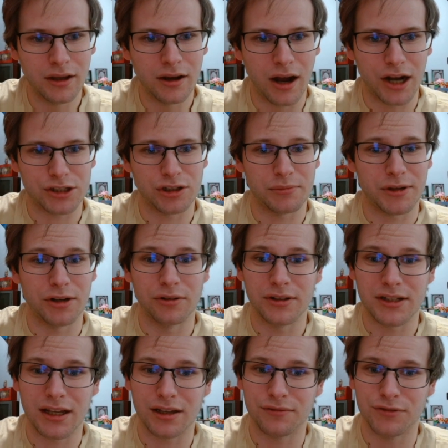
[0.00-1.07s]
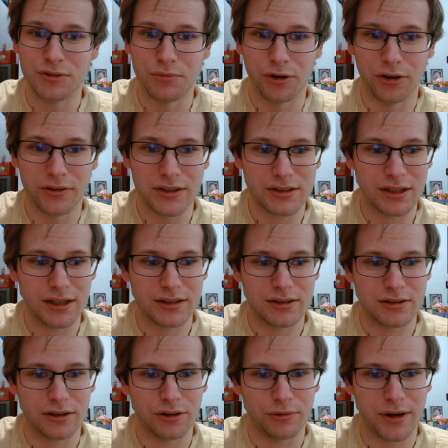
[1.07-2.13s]
Ashram can only take a few more of these hits,
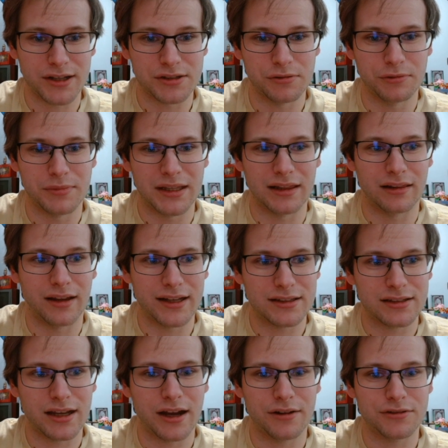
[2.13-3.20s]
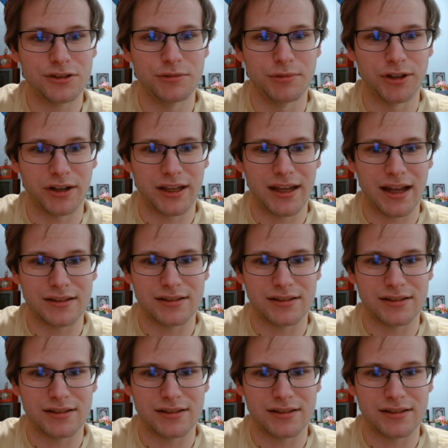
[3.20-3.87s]
otherwise it will be the lights out. Super Ducky adds a